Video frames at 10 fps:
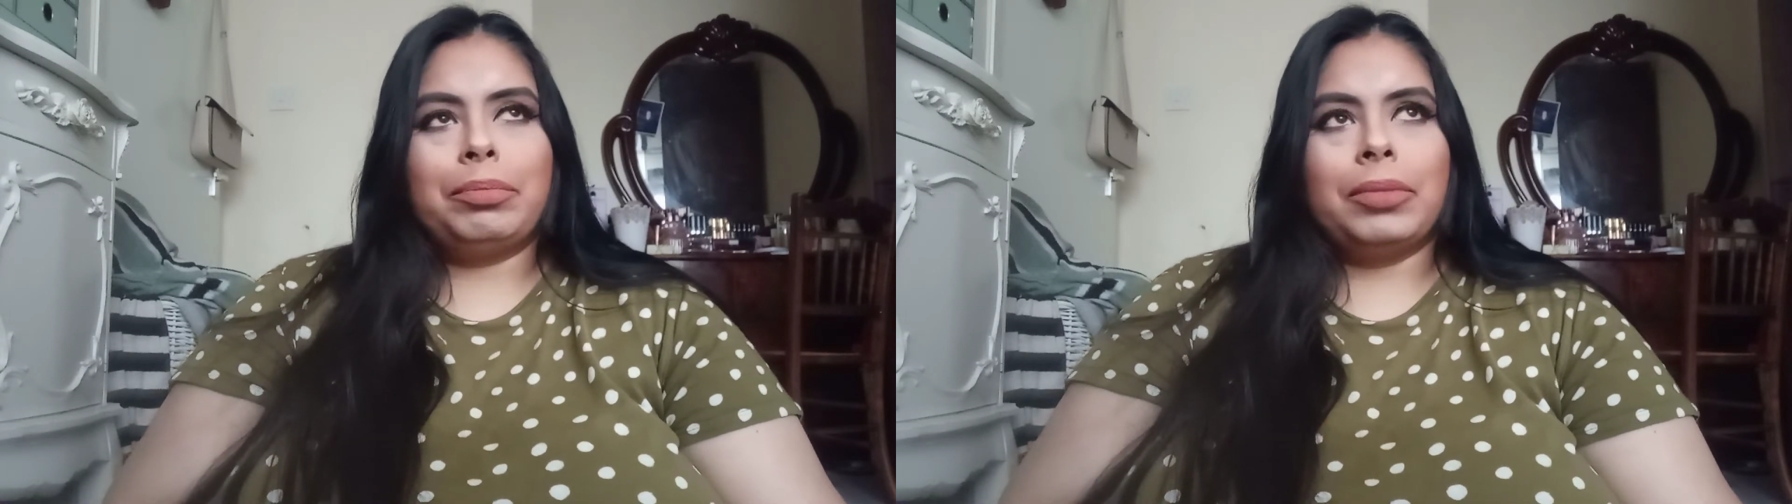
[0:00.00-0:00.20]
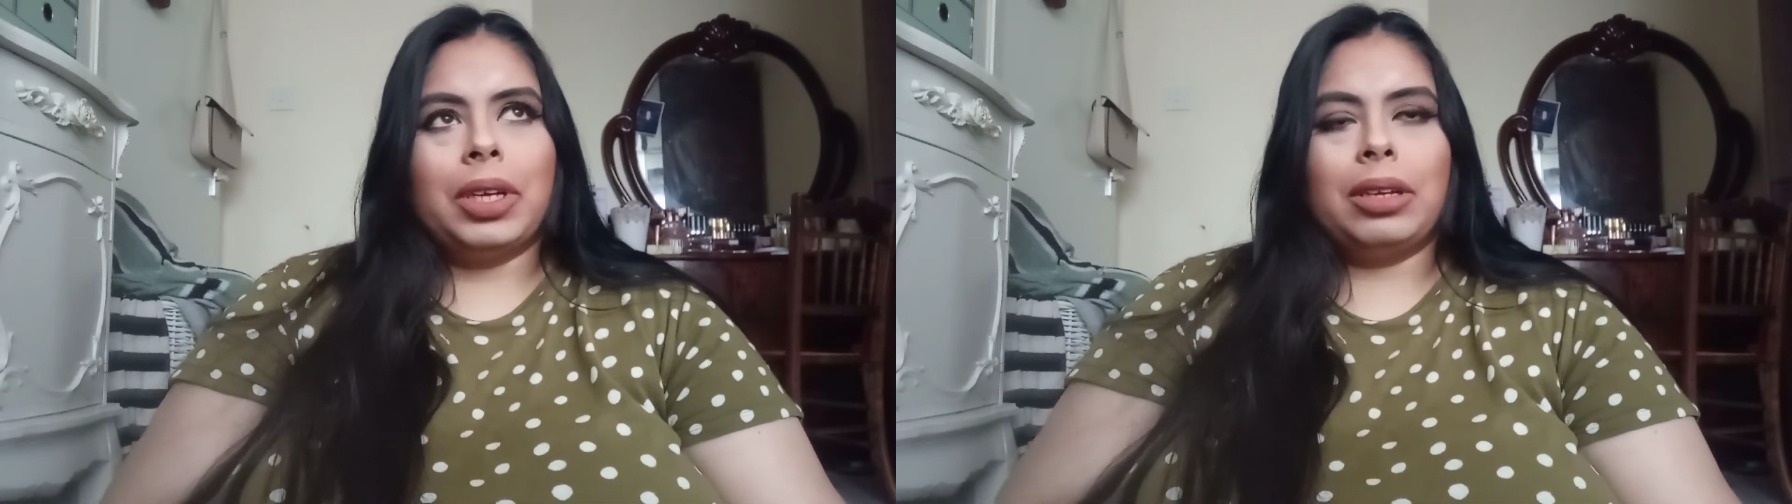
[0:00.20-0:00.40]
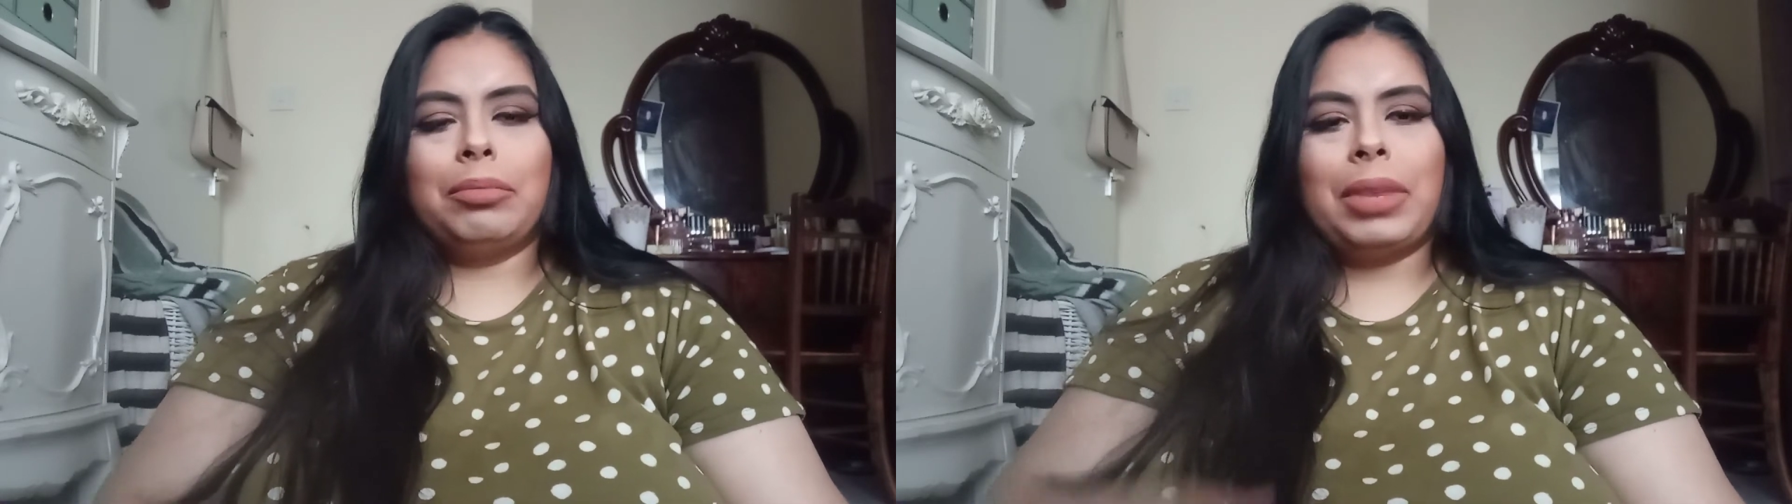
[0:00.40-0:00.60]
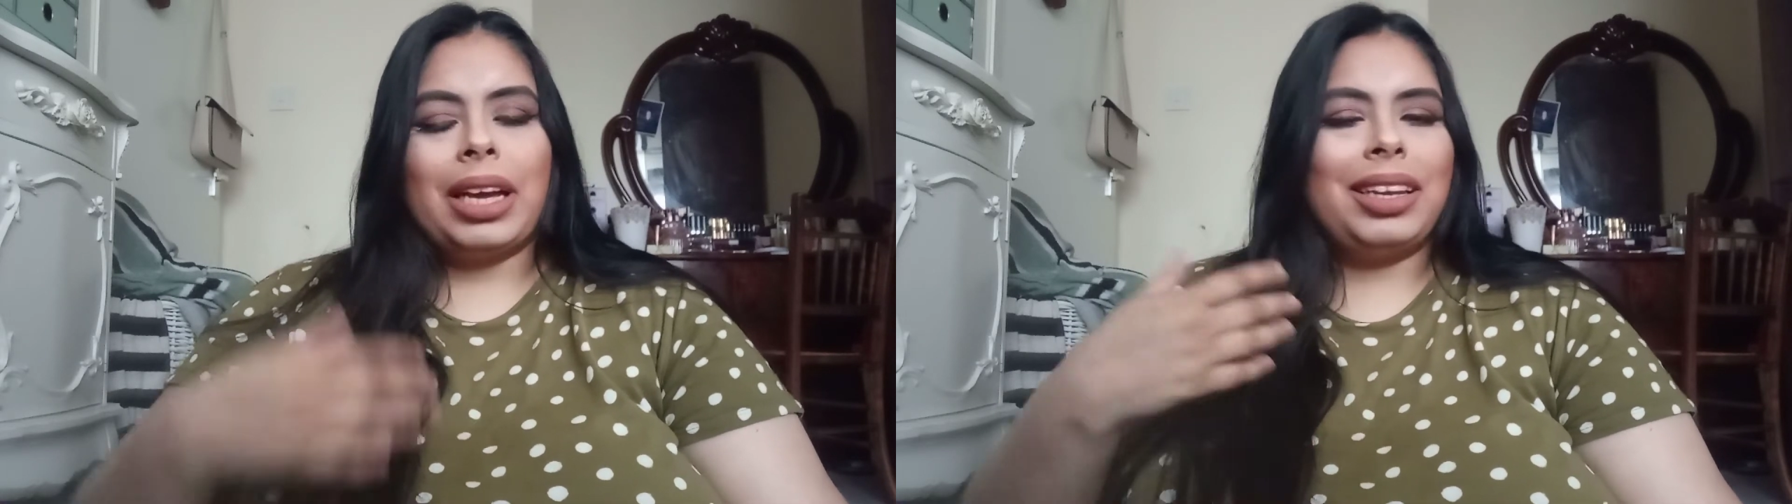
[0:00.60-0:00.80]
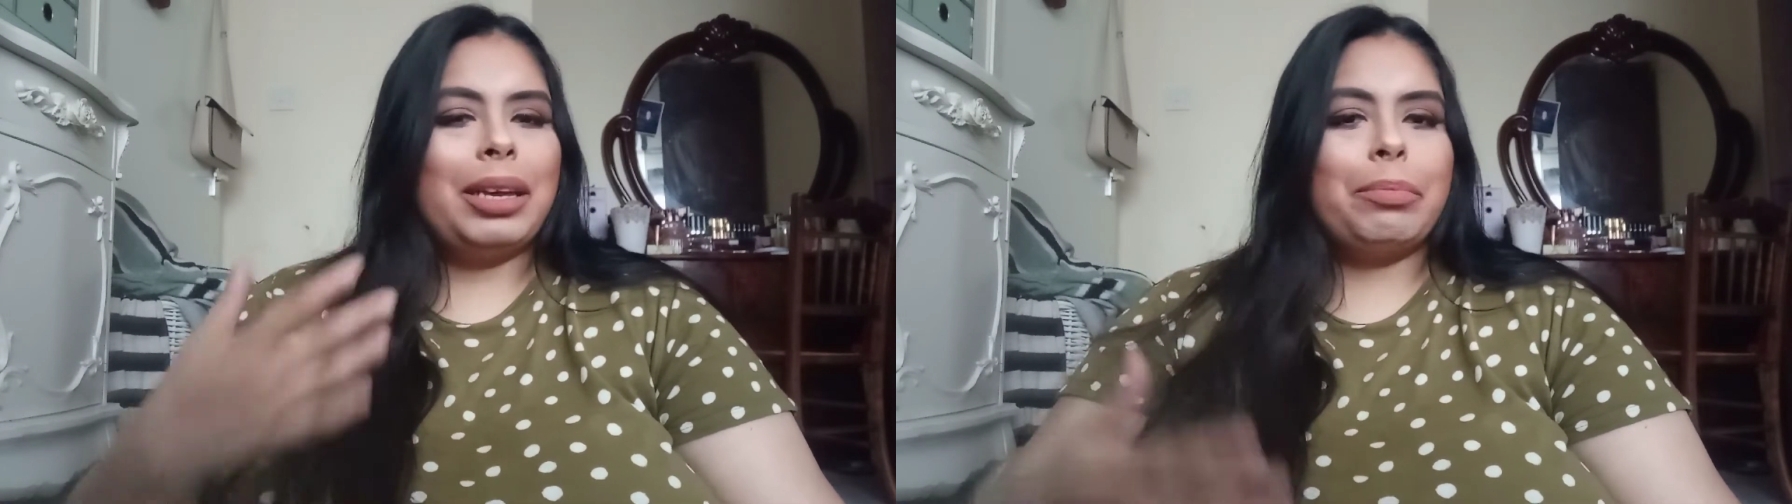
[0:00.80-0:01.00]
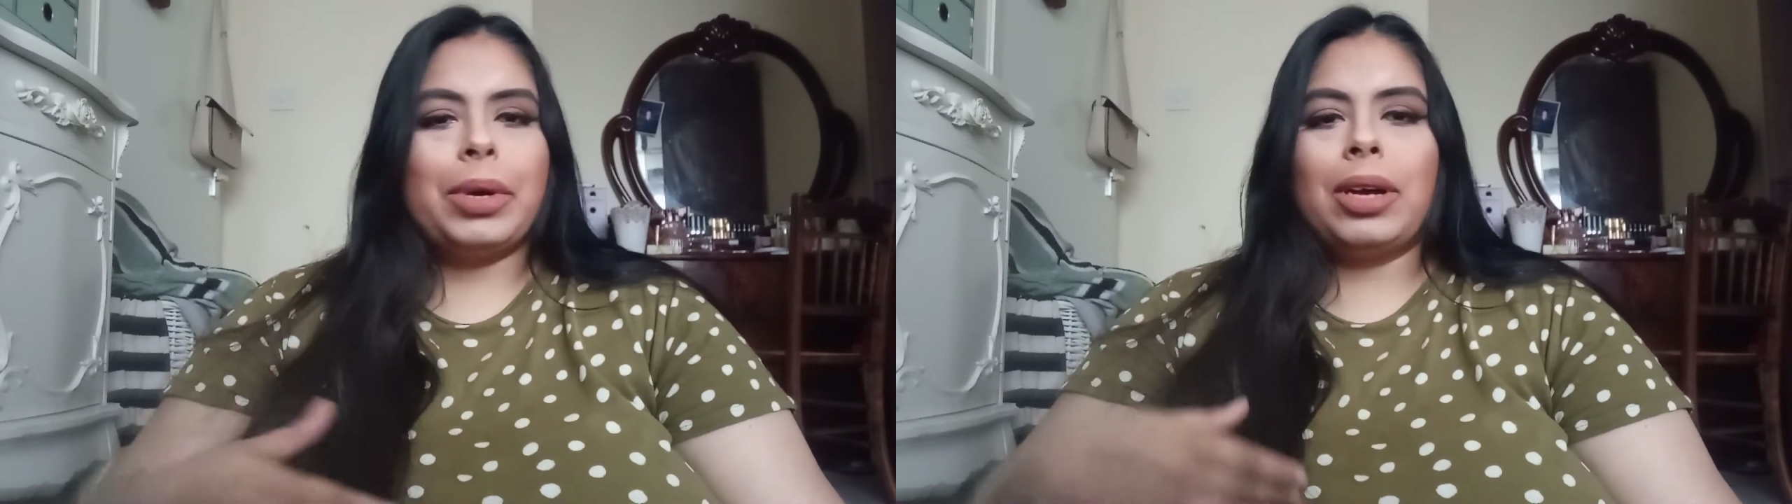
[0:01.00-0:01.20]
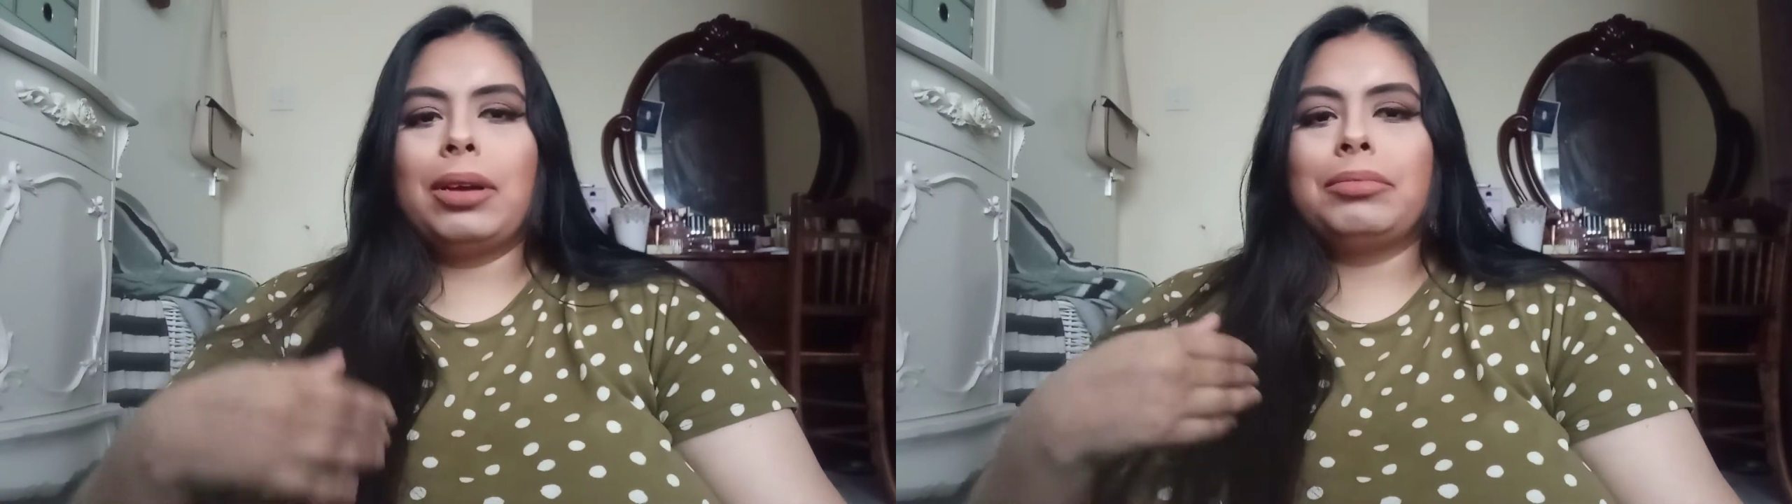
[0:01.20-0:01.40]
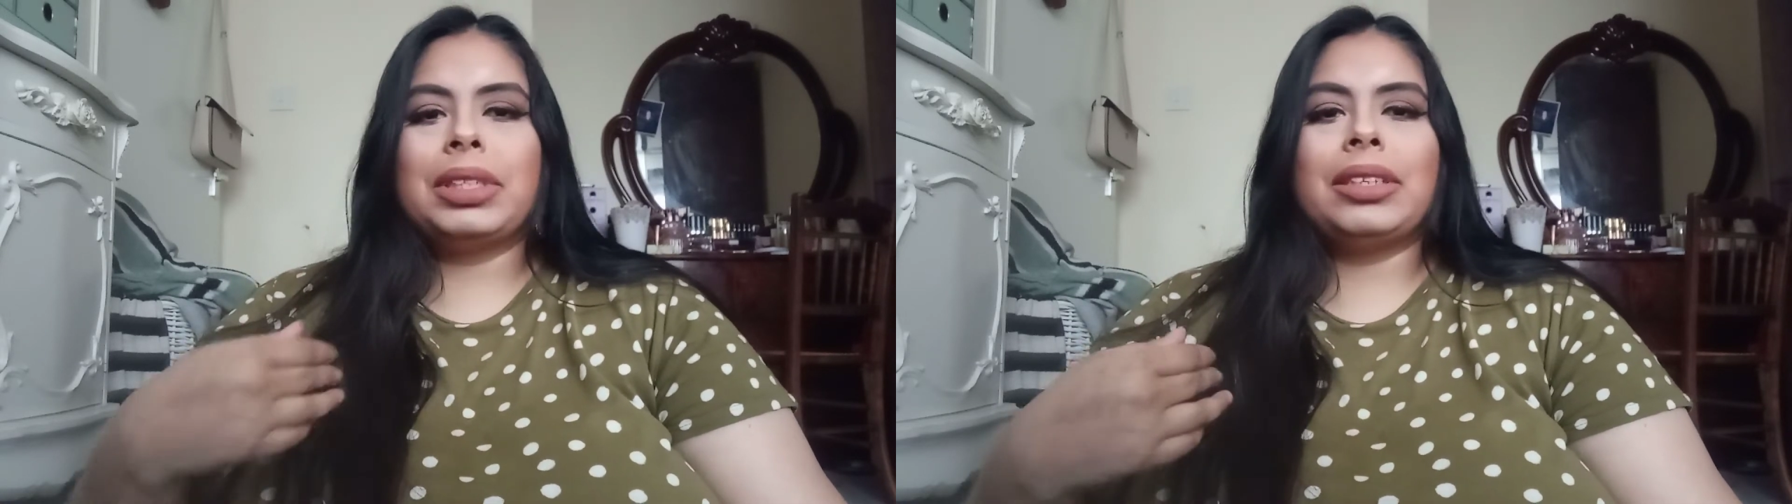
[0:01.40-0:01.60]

balms